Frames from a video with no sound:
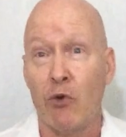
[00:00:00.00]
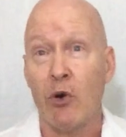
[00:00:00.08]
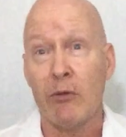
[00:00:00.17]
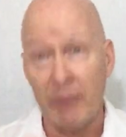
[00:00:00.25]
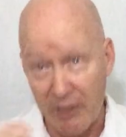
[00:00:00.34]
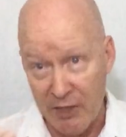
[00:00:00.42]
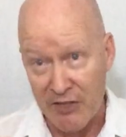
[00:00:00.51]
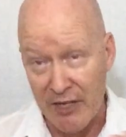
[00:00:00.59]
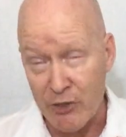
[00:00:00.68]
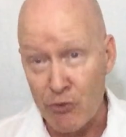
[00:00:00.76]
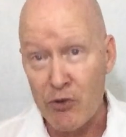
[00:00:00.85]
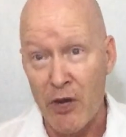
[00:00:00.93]
for her, because I
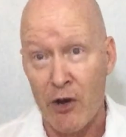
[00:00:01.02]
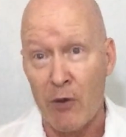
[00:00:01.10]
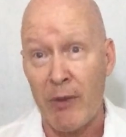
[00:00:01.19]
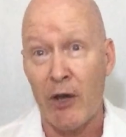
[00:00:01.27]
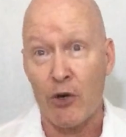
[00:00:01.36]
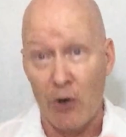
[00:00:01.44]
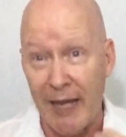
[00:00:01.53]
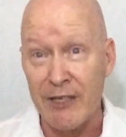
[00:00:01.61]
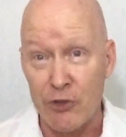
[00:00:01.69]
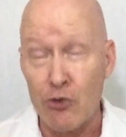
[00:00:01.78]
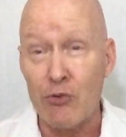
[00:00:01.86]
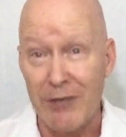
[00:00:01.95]
do care about her. I
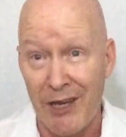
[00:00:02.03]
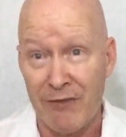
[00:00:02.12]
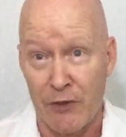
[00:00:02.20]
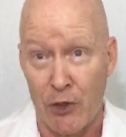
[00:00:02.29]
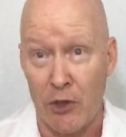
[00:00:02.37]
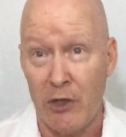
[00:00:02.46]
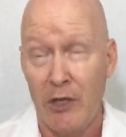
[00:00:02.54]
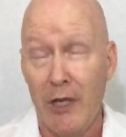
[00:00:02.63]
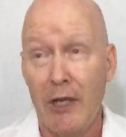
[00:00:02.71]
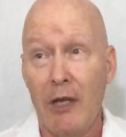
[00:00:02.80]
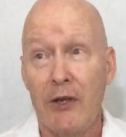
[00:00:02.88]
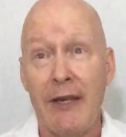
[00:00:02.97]
do love her.
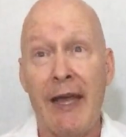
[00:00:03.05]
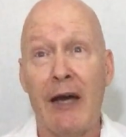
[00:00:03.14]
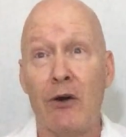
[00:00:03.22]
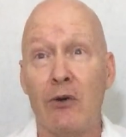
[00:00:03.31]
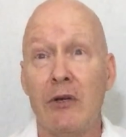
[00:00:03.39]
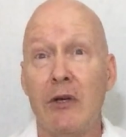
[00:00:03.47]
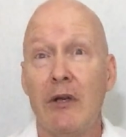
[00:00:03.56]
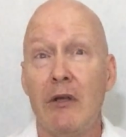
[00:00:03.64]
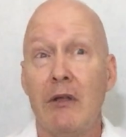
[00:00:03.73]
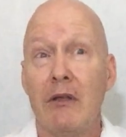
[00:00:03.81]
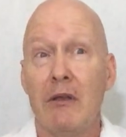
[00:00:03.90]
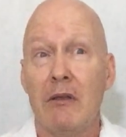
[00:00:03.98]
Now,
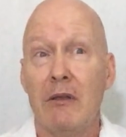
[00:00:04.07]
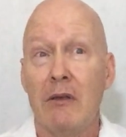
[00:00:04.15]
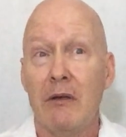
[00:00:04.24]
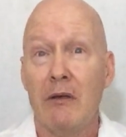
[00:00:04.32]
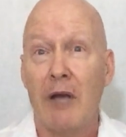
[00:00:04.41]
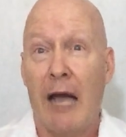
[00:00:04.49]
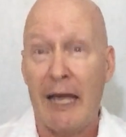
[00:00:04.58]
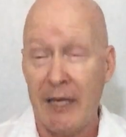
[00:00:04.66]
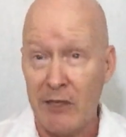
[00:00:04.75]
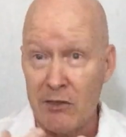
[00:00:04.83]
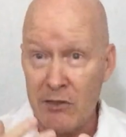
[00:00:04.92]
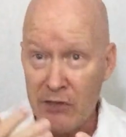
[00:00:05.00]
I
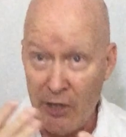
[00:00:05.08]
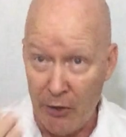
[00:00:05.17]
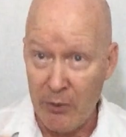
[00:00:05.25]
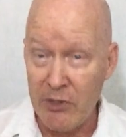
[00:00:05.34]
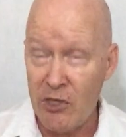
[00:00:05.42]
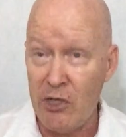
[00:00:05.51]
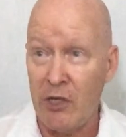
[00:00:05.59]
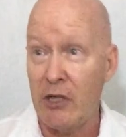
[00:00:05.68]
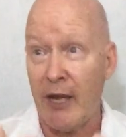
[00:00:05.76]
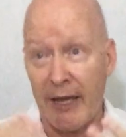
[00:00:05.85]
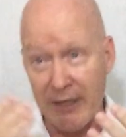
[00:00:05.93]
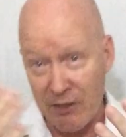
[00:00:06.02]
can guarantee
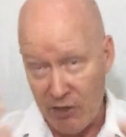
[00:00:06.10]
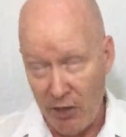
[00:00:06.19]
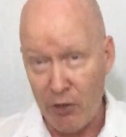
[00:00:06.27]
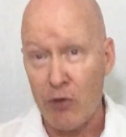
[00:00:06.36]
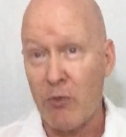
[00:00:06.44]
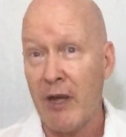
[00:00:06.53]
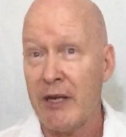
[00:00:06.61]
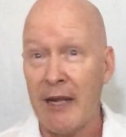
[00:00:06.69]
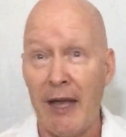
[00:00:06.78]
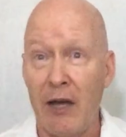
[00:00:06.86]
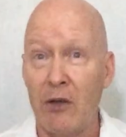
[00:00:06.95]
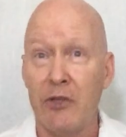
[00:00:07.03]
and I can tell you right
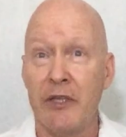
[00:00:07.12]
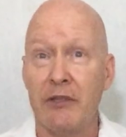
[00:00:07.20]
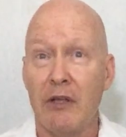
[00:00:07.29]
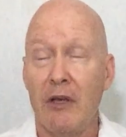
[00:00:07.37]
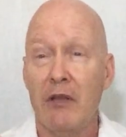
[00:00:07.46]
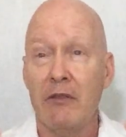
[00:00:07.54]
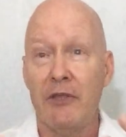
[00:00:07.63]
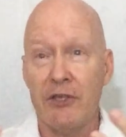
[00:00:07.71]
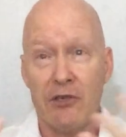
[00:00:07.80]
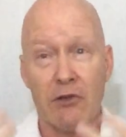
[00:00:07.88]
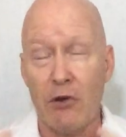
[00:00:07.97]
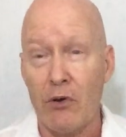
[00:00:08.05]
now that
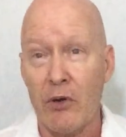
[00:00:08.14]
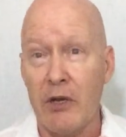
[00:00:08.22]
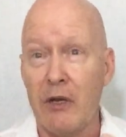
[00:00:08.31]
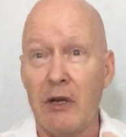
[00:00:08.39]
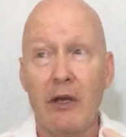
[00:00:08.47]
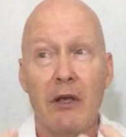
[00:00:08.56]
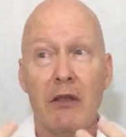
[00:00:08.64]
this story